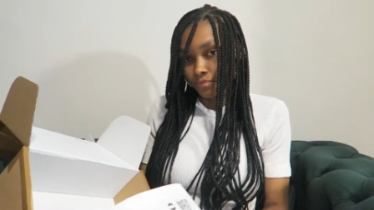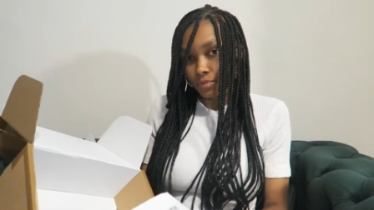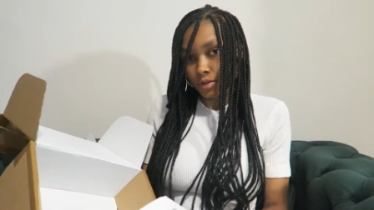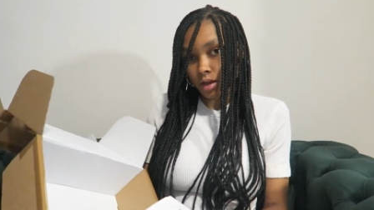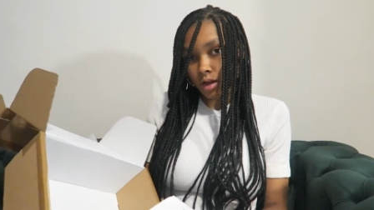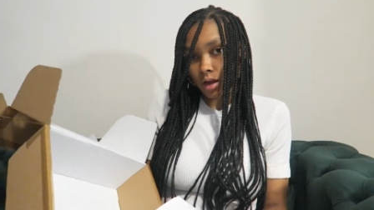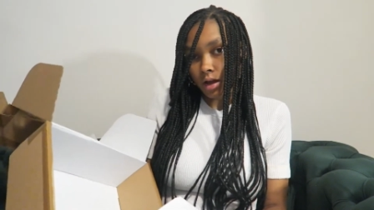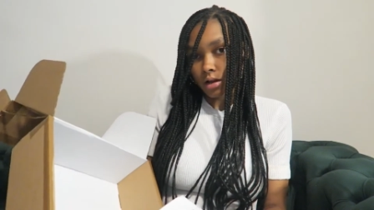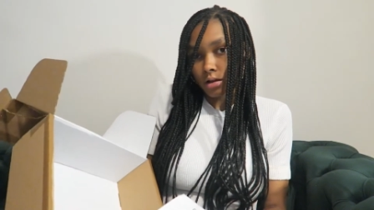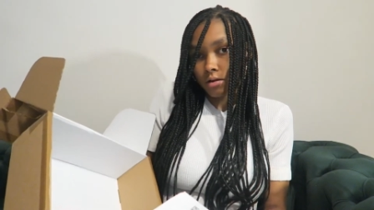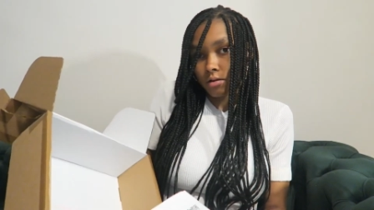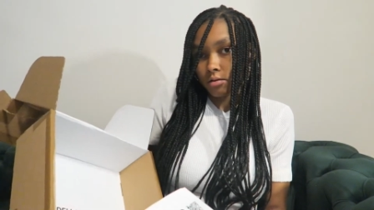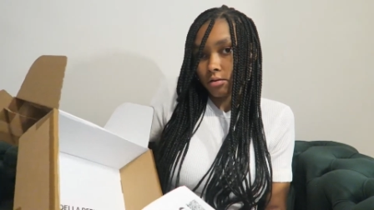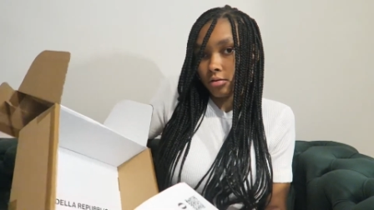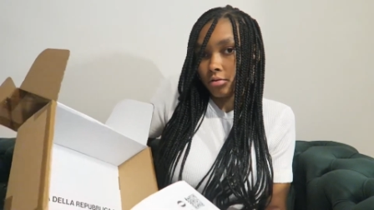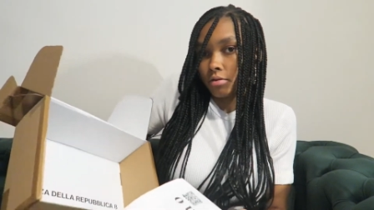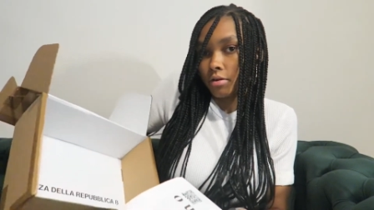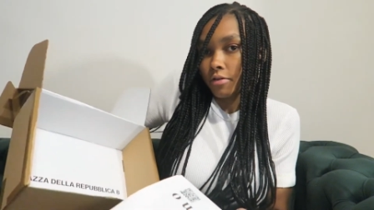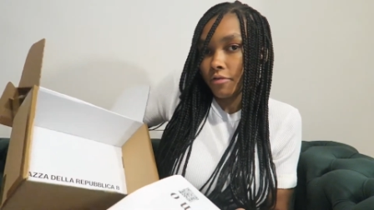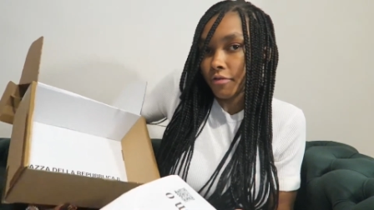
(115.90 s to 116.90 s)
they got their
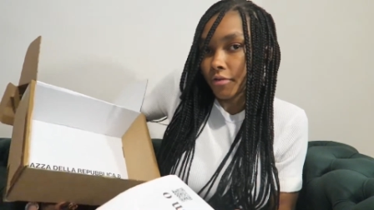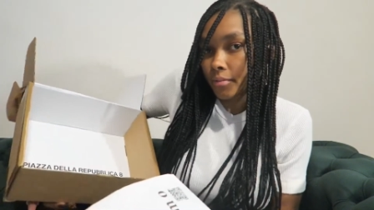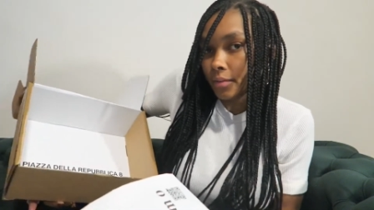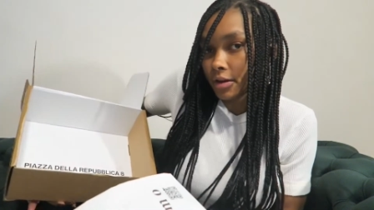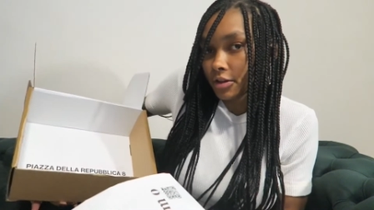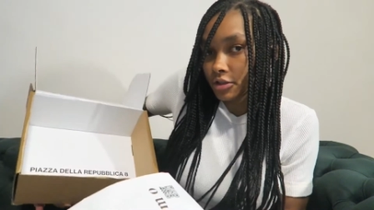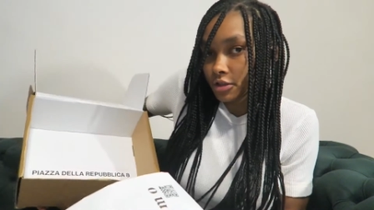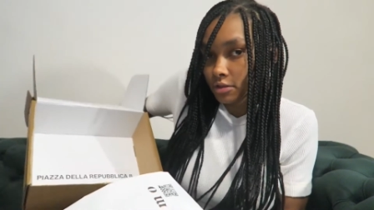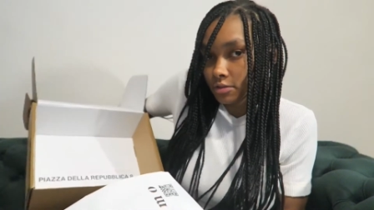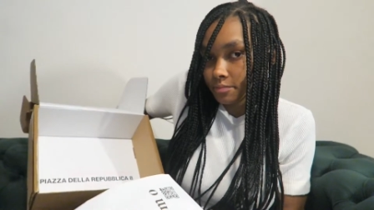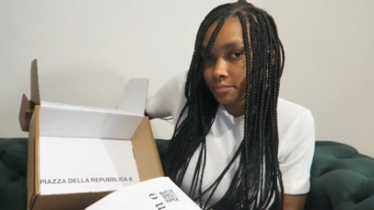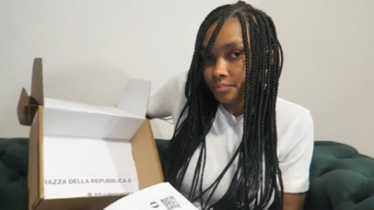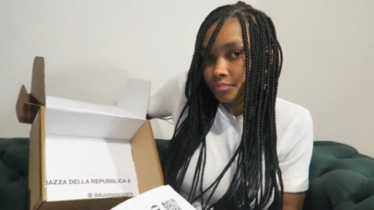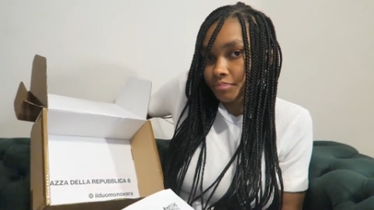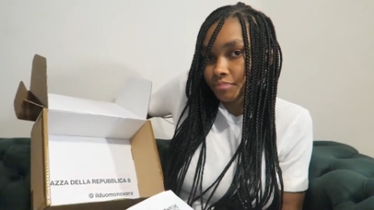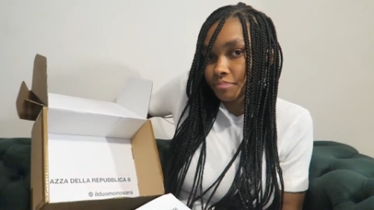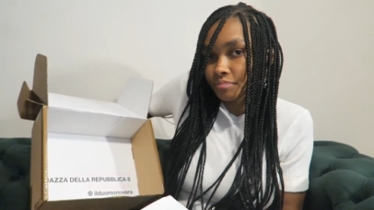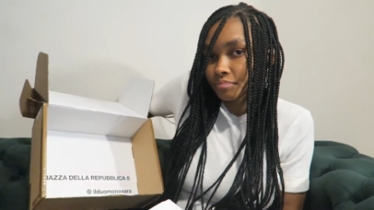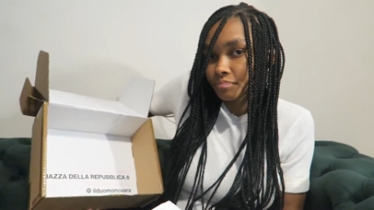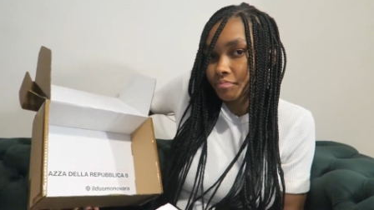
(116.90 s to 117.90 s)
little information
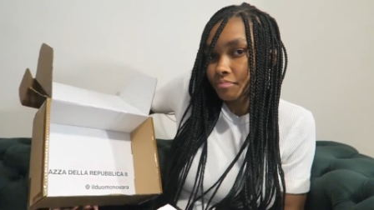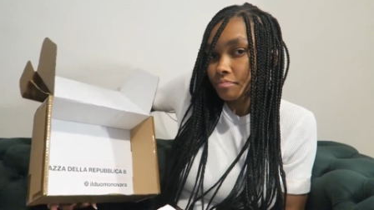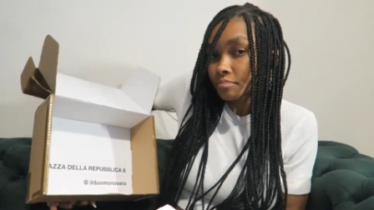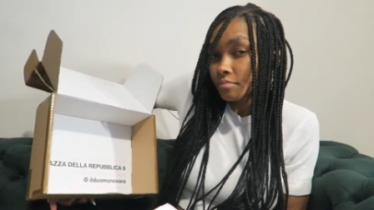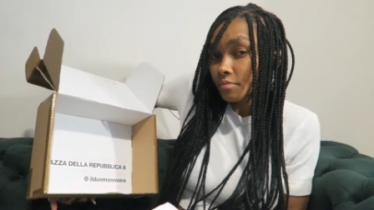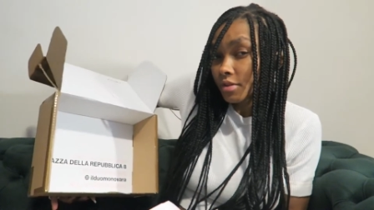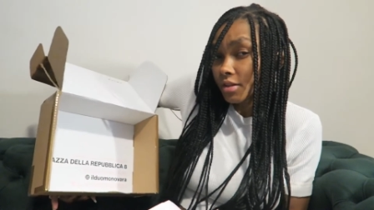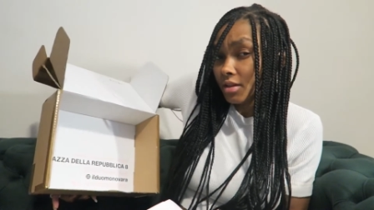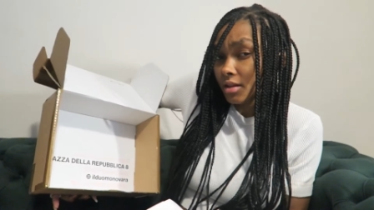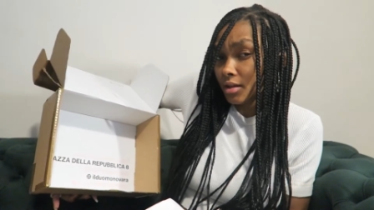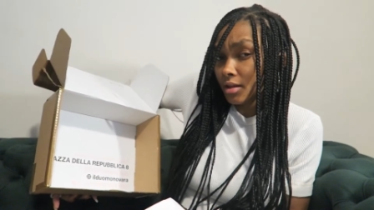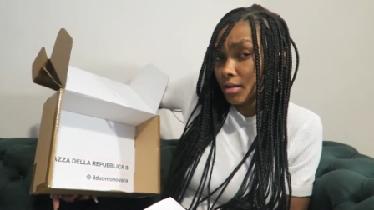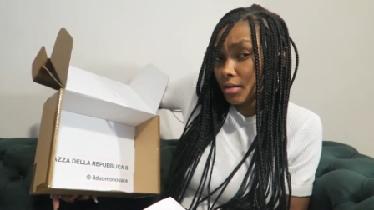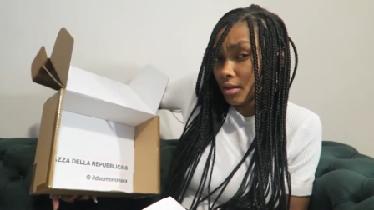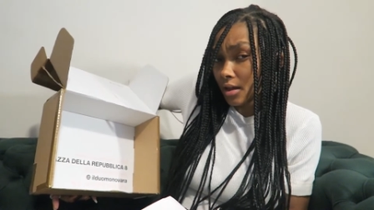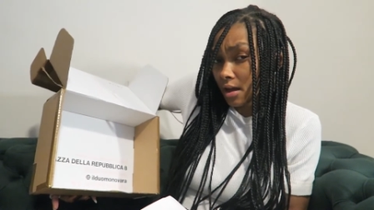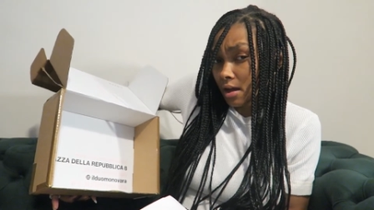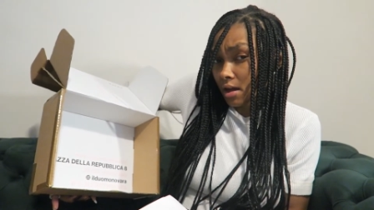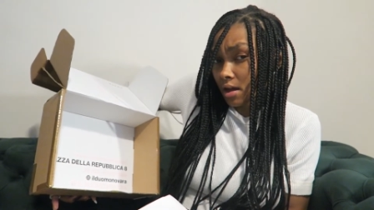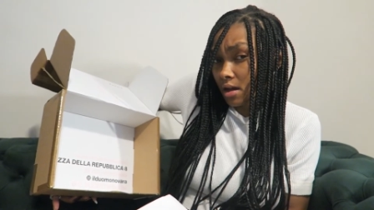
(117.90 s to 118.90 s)

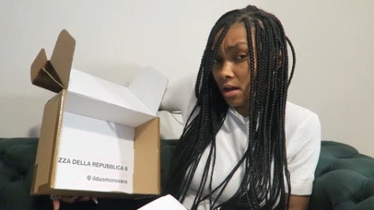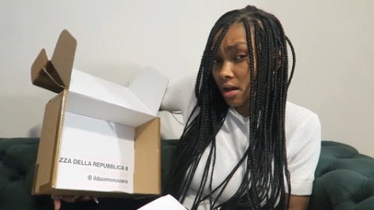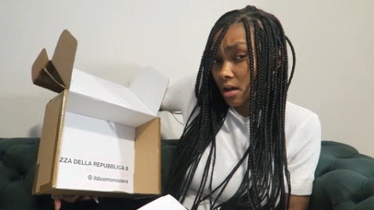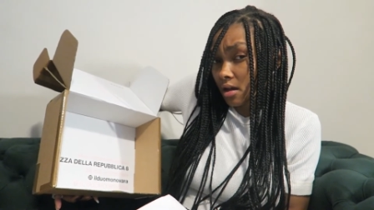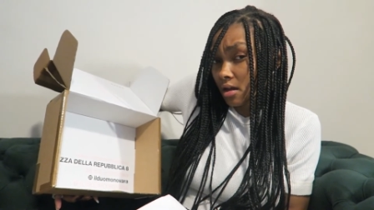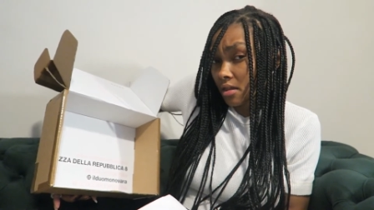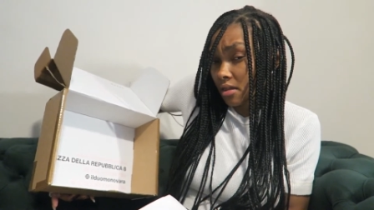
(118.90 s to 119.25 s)
inside